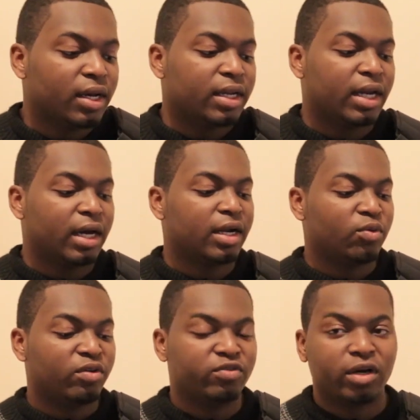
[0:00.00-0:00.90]
now that
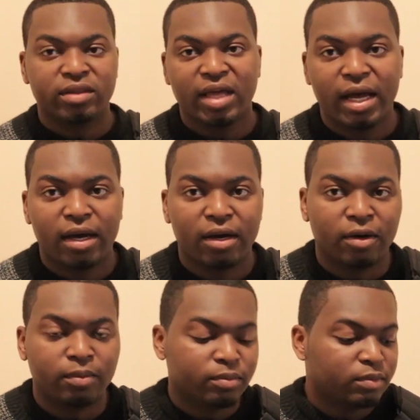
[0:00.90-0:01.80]
we've done that,
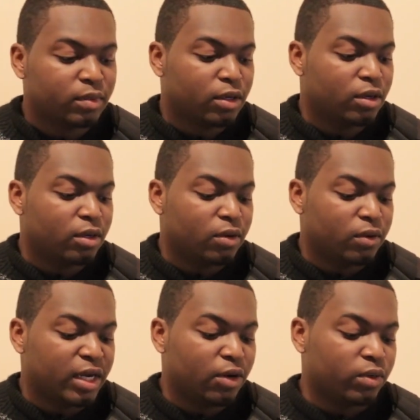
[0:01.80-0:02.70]

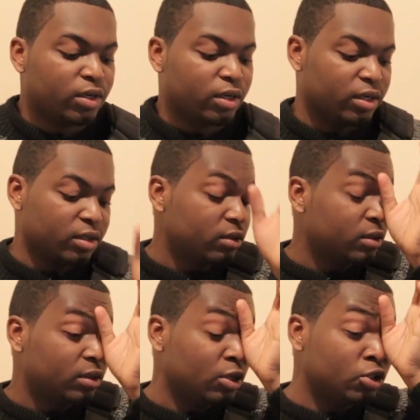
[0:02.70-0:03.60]
now we're gonna
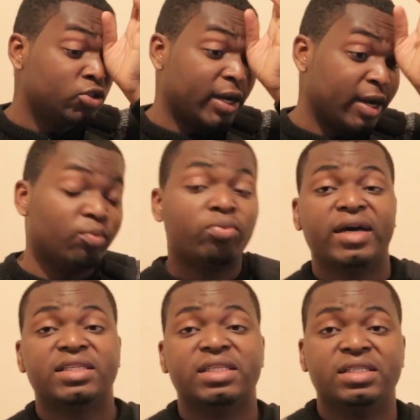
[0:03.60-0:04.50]
try and
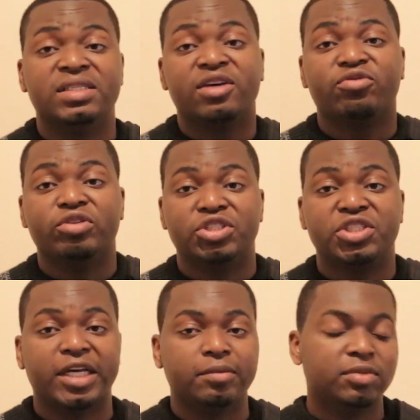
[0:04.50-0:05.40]
practice different
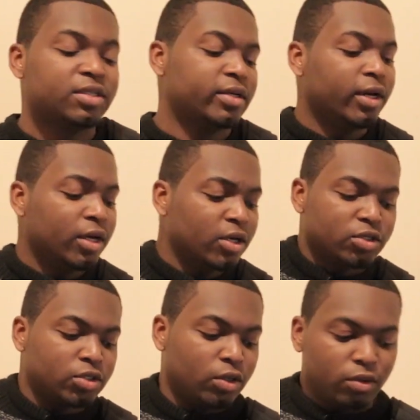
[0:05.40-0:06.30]
shapes.
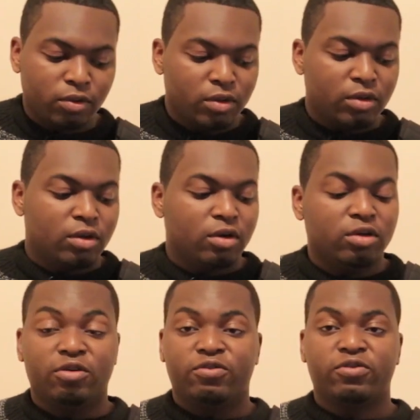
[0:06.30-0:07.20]
So
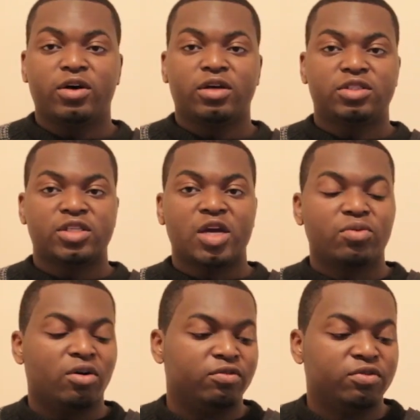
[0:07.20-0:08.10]
the first shape
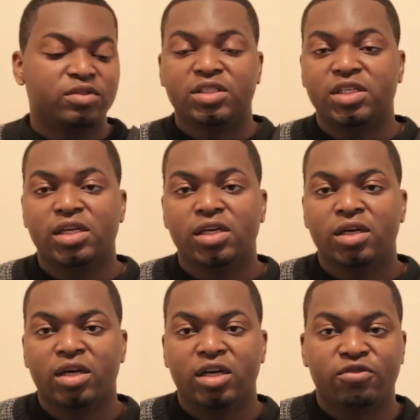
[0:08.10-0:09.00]
of C
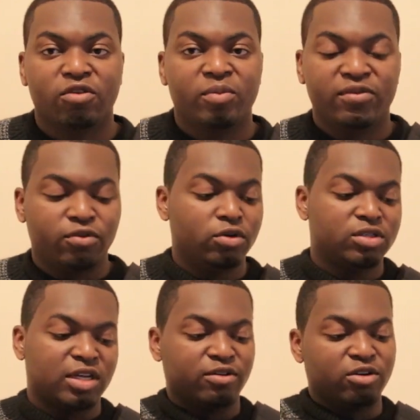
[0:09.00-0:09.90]
is from, if you use
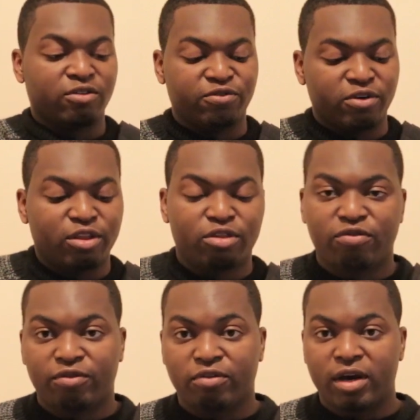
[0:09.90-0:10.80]
the 3rd
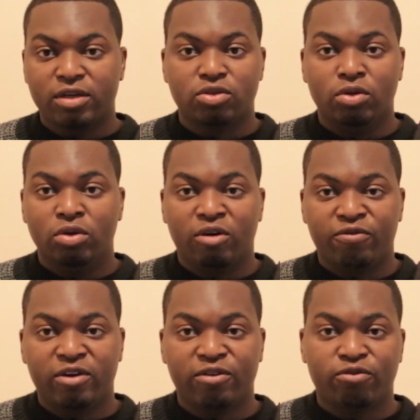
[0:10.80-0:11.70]
fret to the
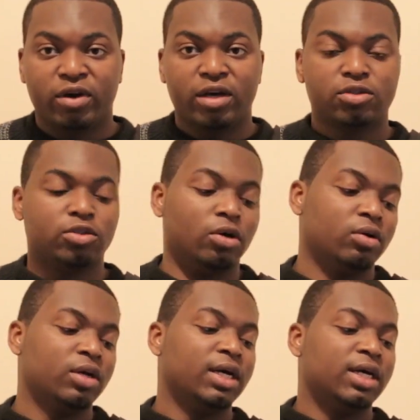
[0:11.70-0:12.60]
5th fret. So
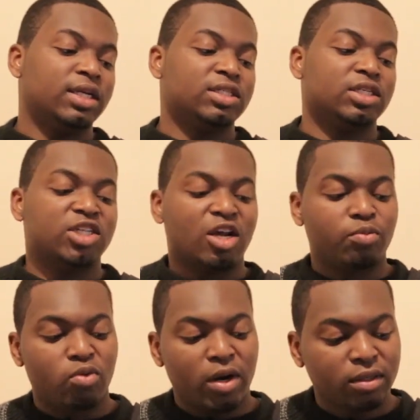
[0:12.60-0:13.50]
this is shape
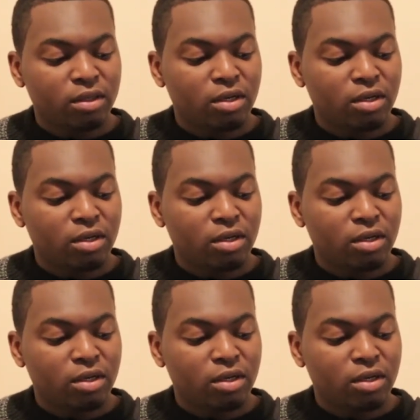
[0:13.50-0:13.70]
1.